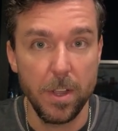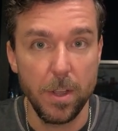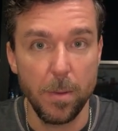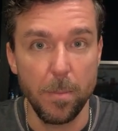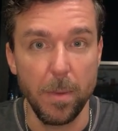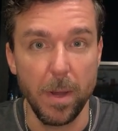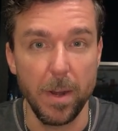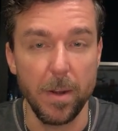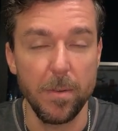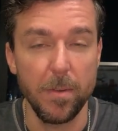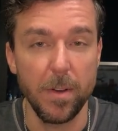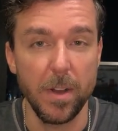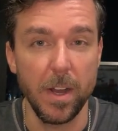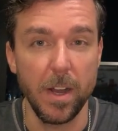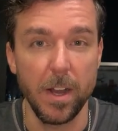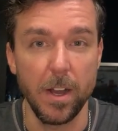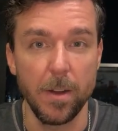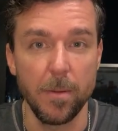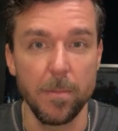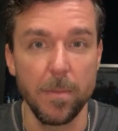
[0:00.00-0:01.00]
But
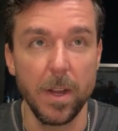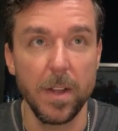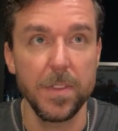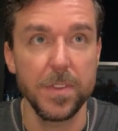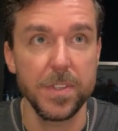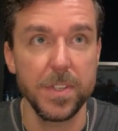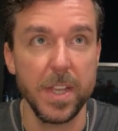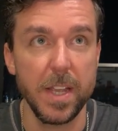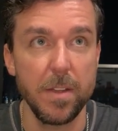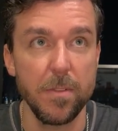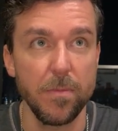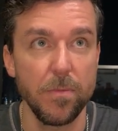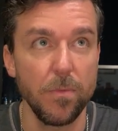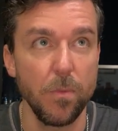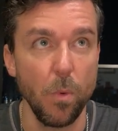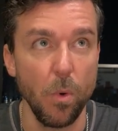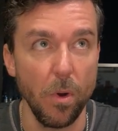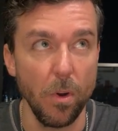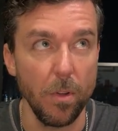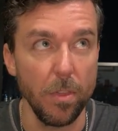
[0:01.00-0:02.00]
I'd say
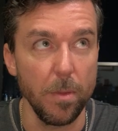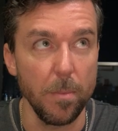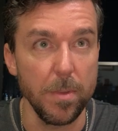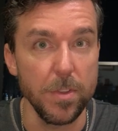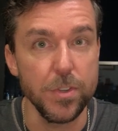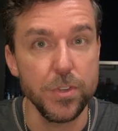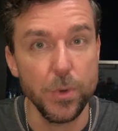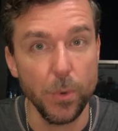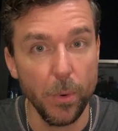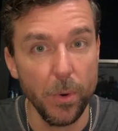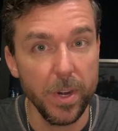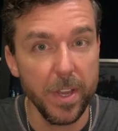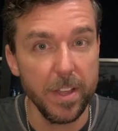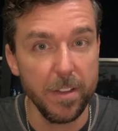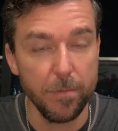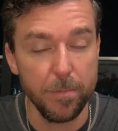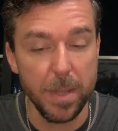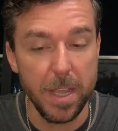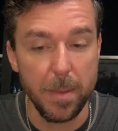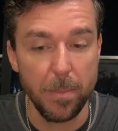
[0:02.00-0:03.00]
for the majority
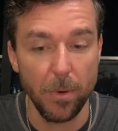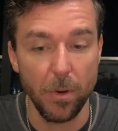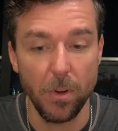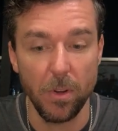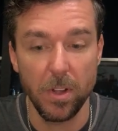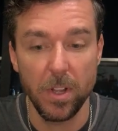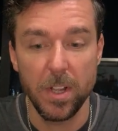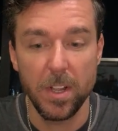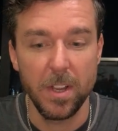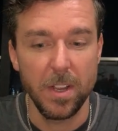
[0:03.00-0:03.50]
of people,